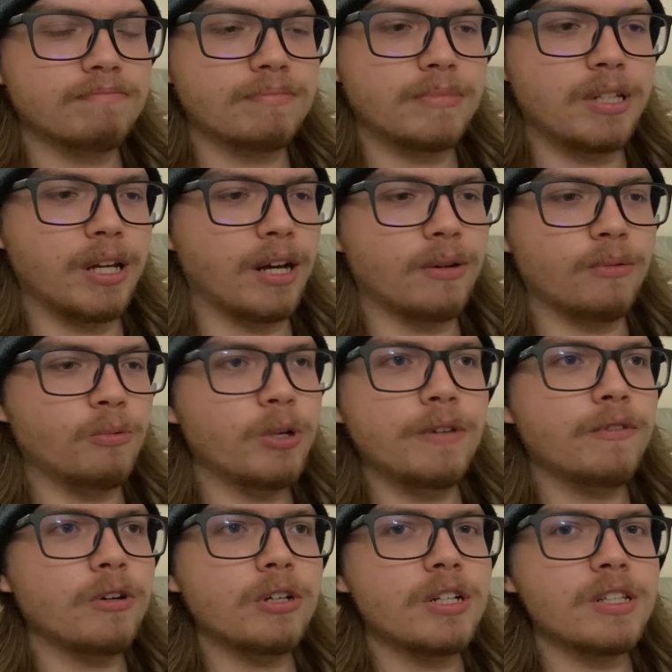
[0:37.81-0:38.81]
Yeah,
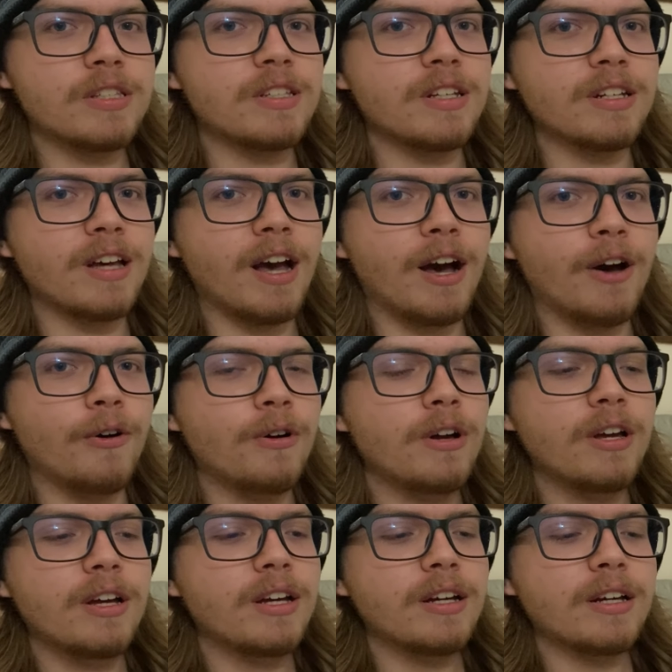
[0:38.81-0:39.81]
we've already seen how
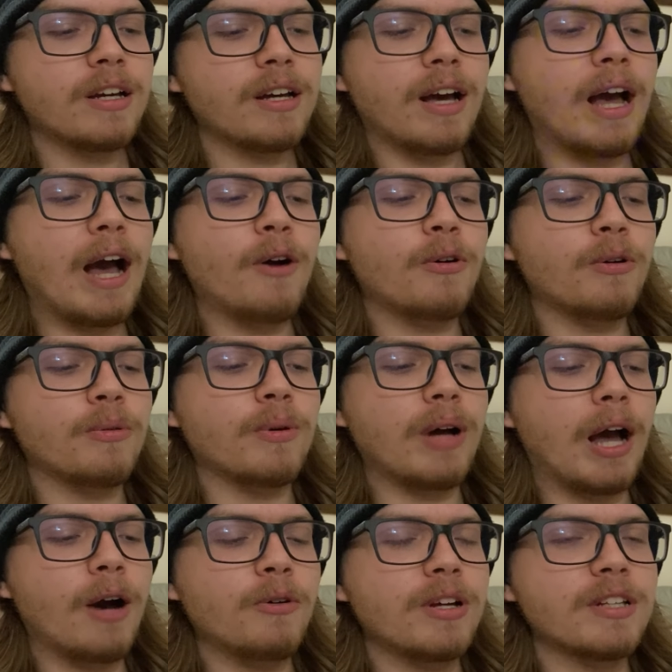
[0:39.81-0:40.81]

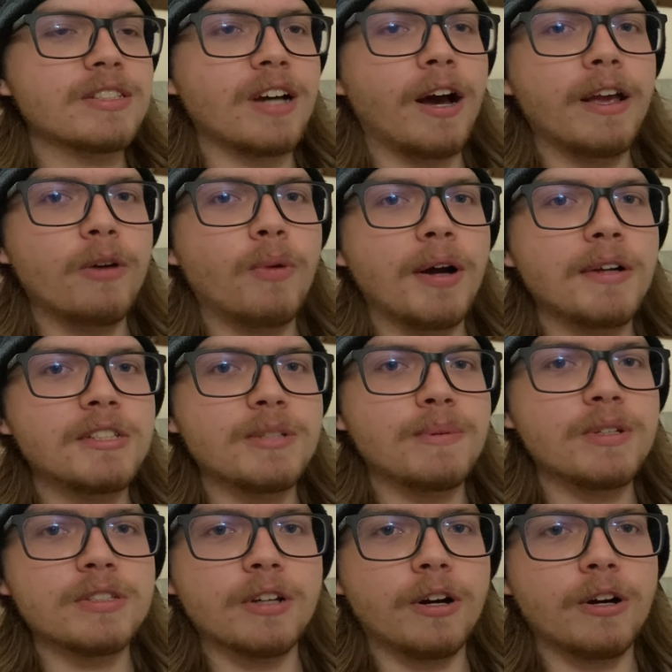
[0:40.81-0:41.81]
his Caillou
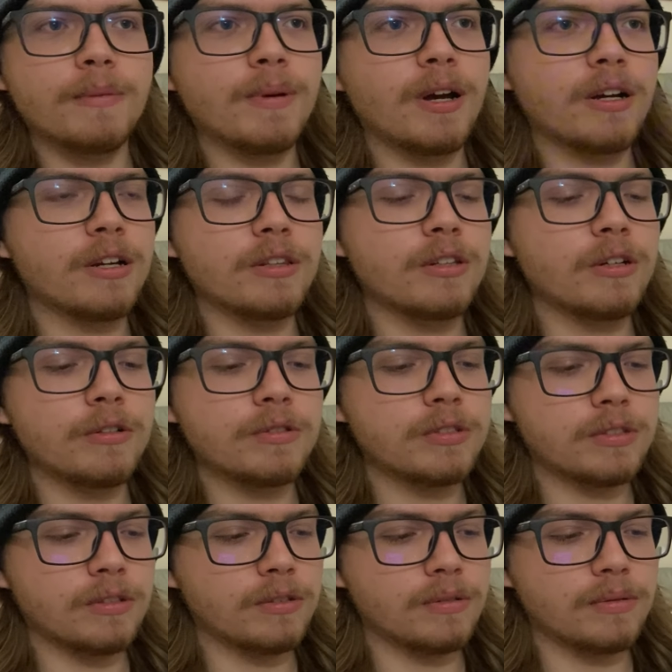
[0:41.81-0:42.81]
YTPs are back in
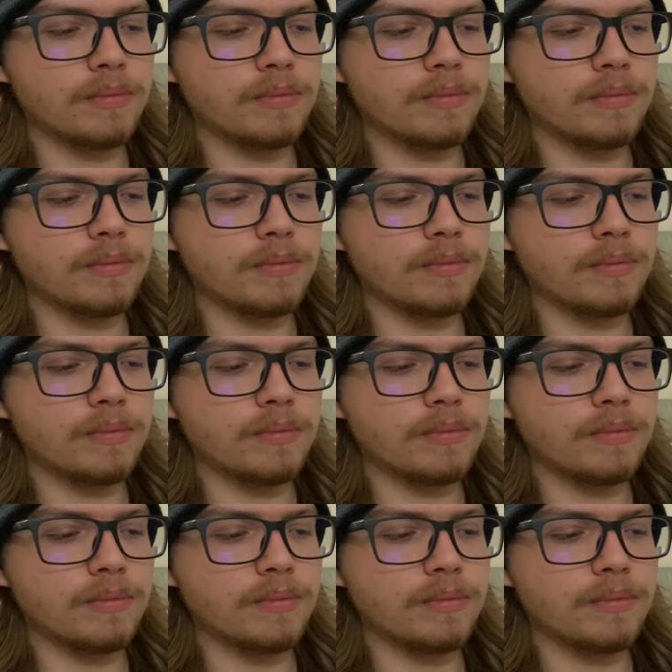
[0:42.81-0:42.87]
those,